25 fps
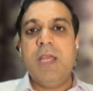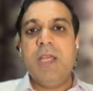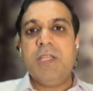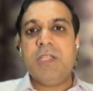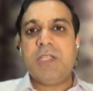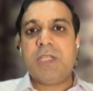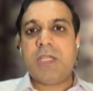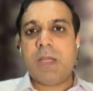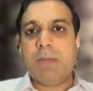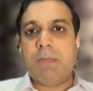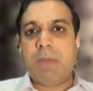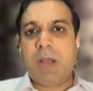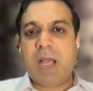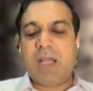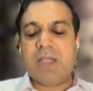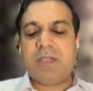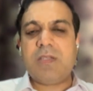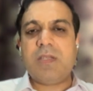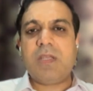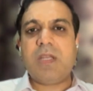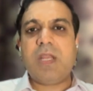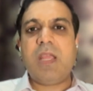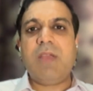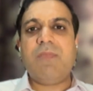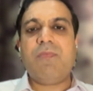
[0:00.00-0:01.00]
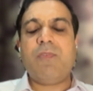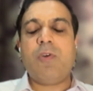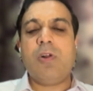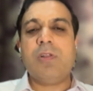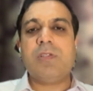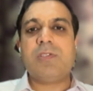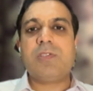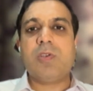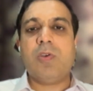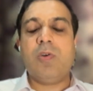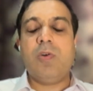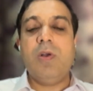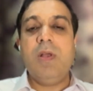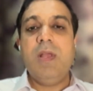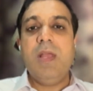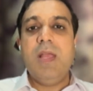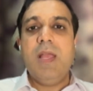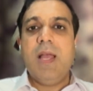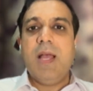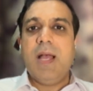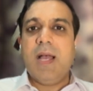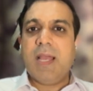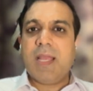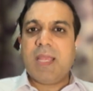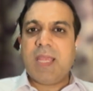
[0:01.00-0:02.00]
Shabazz Sharif, also
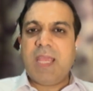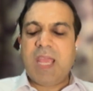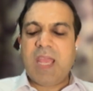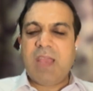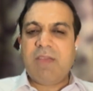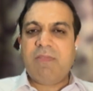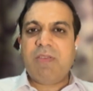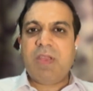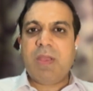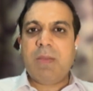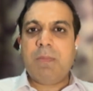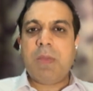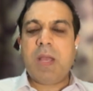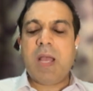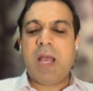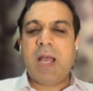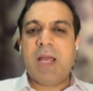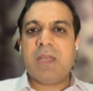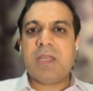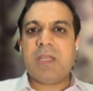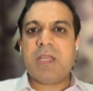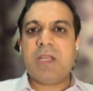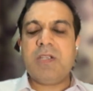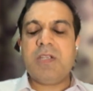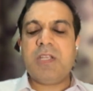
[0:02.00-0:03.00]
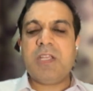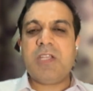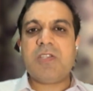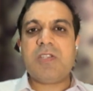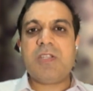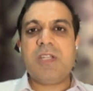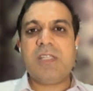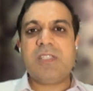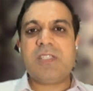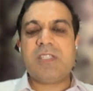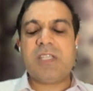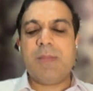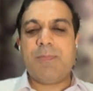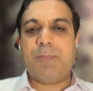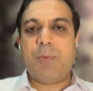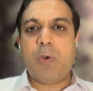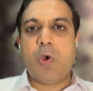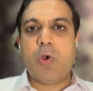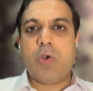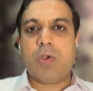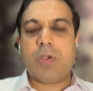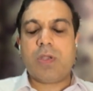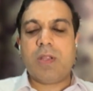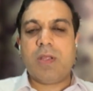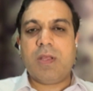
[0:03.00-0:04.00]
gave him unconditional
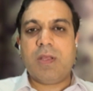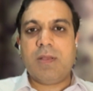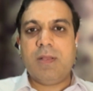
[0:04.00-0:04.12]
support.